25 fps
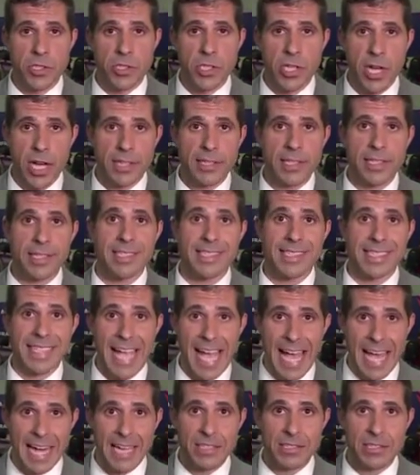to check the
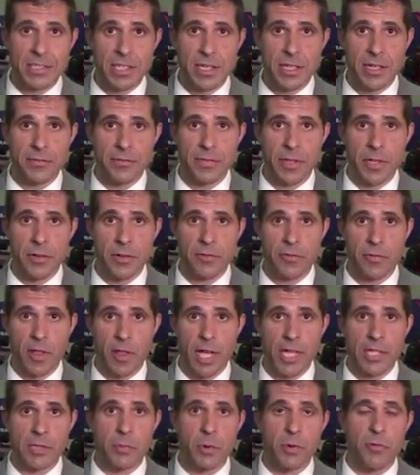status of their
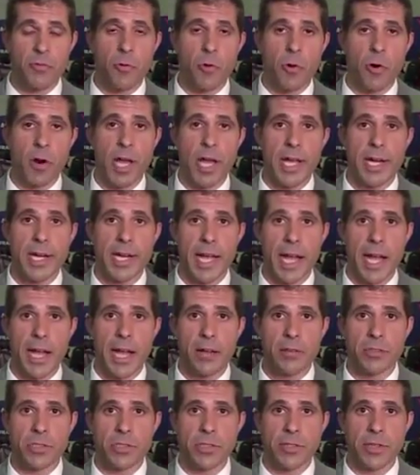flights before heading
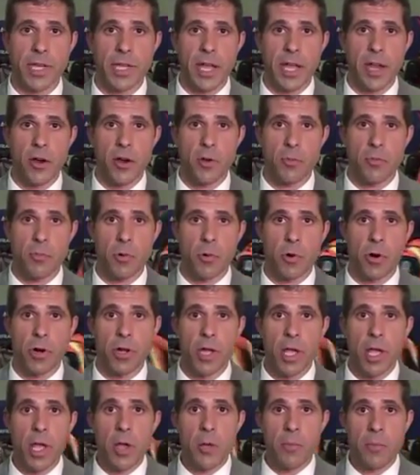out to the
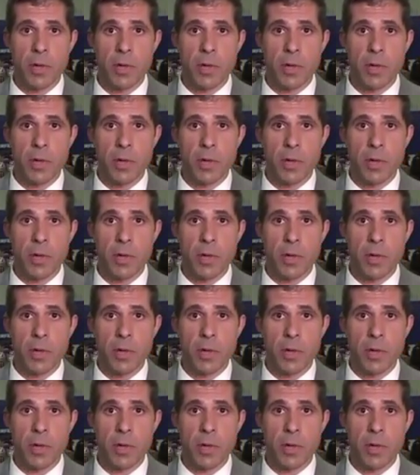airport.